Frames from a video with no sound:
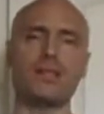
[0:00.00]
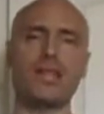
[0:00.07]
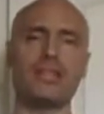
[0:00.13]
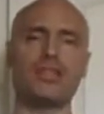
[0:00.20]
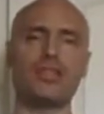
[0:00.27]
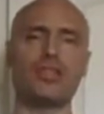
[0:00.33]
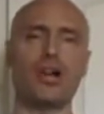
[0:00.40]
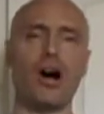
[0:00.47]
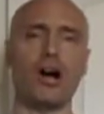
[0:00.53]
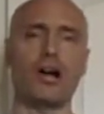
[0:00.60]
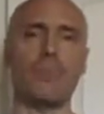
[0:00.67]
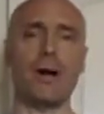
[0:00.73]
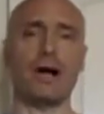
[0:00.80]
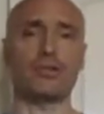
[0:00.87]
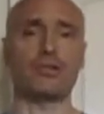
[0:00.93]
Let's talk
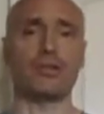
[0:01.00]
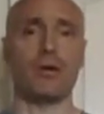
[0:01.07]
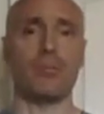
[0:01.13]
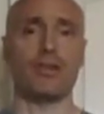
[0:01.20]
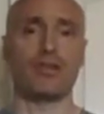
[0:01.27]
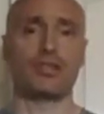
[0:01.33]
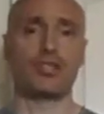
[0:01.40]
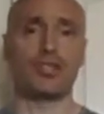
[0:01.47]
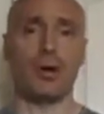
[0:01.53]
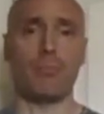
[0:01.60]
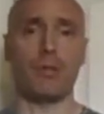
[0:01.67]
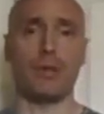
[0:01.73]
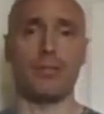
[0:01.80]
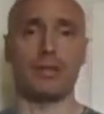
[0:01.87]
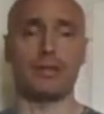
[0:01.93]
about some other
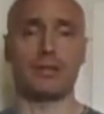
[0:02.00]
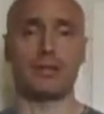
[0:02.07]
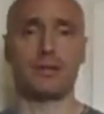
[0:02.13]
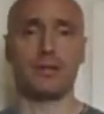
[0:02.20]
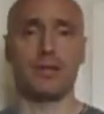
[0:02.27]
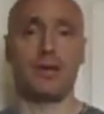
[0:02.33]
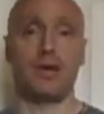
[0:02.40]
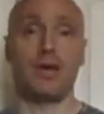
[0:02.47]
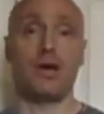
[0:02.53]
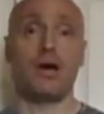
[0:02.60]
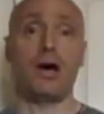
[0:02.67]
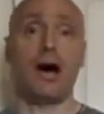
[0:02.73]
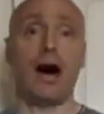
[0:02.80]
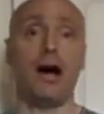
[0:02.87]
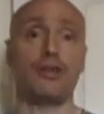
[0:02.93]
supplements.
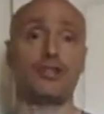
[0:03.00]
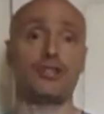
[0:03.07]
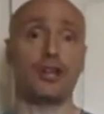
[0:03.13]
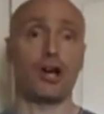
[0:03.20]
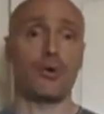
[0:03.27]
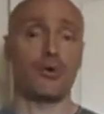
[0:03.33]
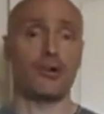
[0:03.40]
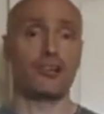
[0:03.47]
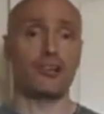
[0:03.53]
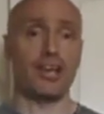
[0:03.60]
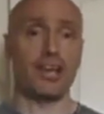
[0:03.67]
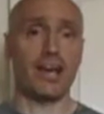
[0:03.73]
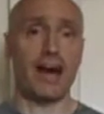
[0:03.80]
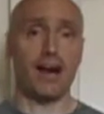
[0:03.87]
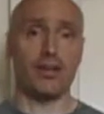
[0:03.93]
I'll start with
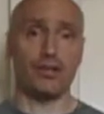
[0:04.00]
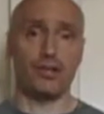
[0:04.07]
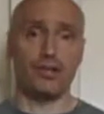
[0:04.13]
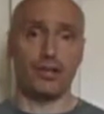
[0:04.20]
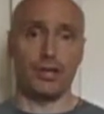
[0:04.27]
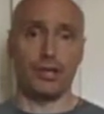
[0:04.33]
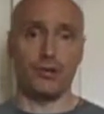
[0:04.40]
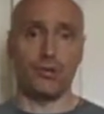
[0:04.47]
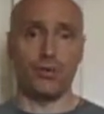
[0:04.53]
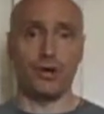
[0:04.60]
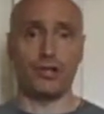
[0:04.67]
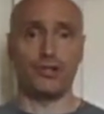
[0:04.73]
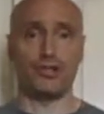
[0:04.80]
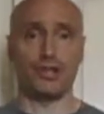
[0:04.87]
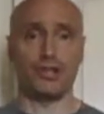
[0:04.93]
Shakeology,
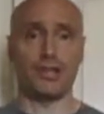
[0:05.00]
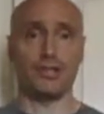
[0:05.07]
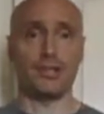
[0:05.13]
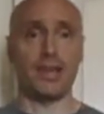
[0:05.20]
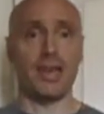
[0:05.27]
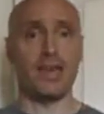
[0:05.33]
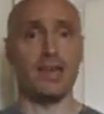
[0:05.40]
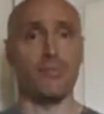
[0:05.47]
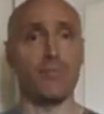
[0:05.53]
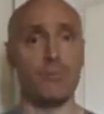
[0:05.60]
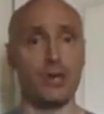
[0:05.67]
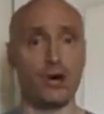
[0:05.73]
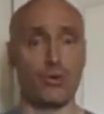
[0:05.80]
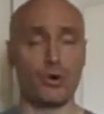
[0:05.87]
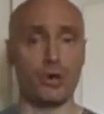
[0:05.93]
which is a
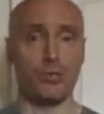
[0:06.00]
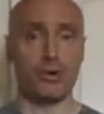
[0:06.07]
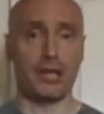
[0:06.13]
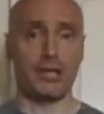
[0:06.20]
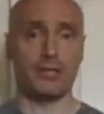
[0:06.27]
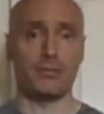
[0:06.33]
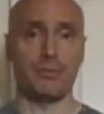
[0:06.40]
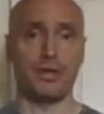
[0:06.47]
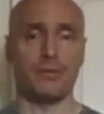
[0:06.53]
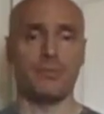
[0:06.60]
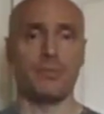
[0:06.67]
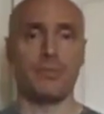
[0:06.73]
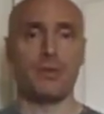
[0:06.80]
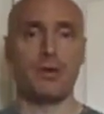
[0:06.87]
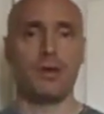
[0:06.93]
meal replacement.
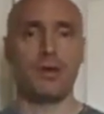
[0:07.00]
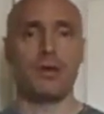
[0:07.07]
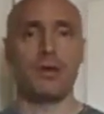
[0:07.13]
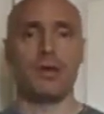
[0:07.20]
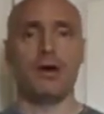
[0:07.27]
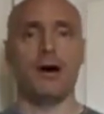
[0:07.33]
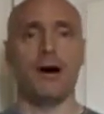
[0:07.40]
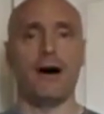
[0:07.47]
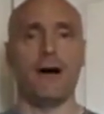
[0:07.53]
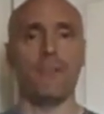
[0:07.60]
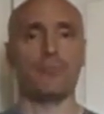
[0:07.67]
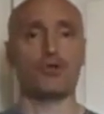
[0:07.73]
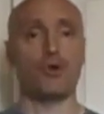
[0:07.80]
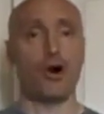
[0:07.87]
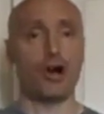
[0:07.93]

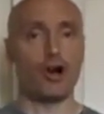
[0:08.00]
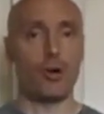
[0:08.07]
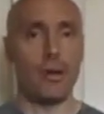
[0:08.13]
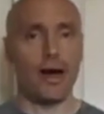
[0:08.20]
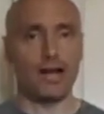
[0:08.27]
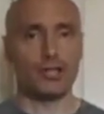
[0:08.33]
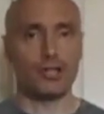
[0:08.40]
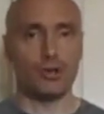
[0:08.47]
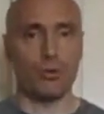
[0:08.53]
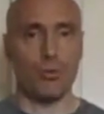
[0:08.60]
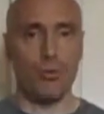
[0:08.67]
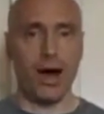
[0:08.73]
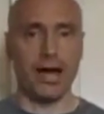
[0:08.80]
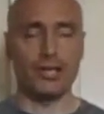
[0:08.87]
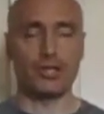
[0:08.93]
So I'll go back to
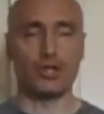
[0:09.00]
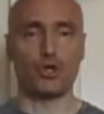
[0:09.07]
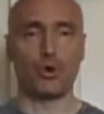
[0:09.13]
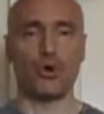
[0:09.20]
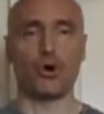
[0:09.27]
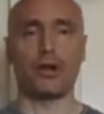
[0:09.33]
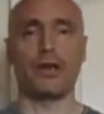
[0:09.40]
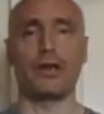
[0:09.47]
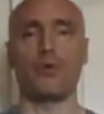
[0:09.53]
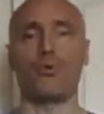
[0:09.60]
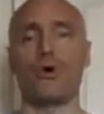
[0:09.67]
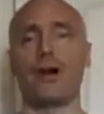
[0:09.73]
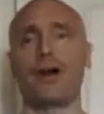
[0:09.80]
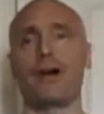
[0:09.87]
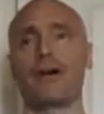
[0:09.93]
my story
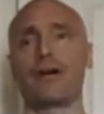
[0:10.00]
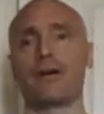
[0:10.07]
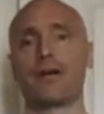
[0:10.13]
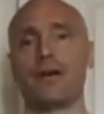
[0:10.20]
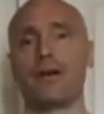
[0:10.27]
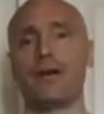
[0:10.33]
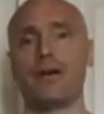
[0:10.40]
where